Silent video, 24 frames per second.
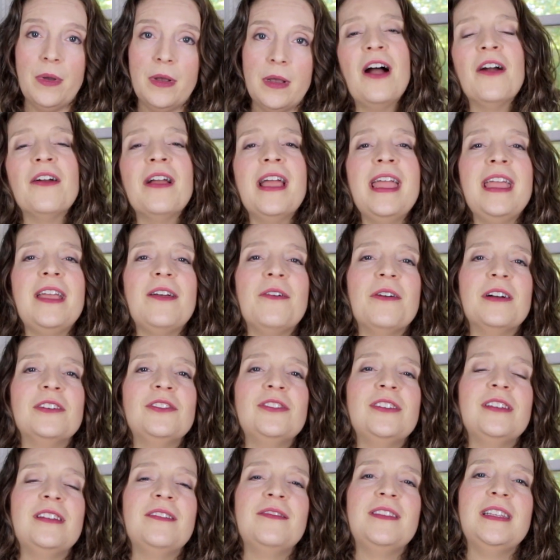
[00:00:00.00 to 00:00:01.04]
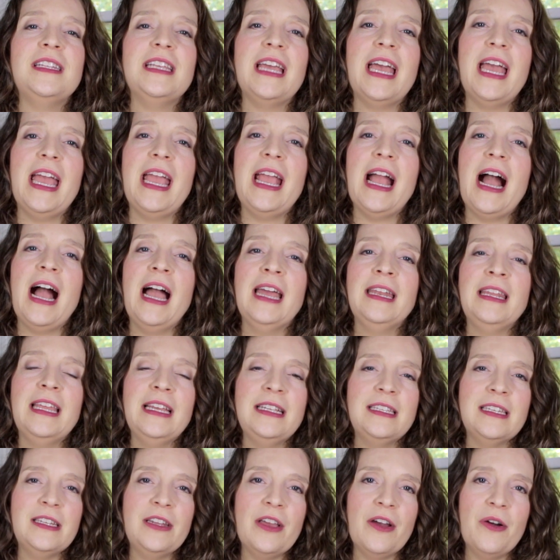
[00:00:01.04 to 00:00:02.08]
All right, question of the day. I'd
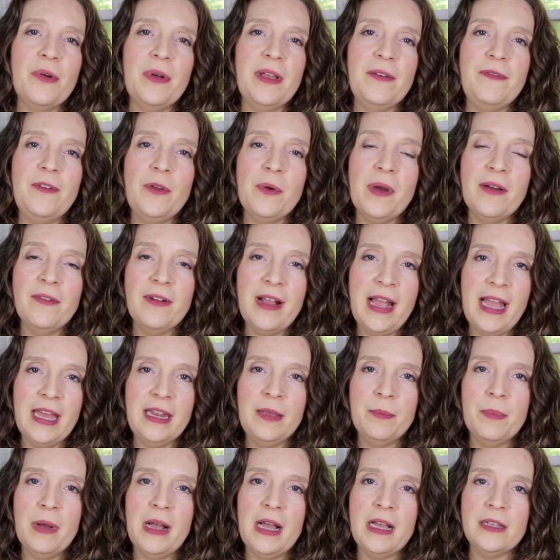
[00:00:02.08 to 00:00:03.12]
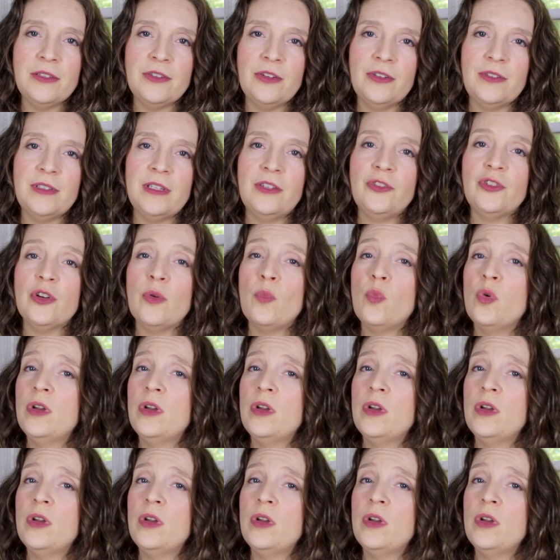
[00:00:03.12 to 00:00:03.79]
like to know if you ever had imposter syndrome,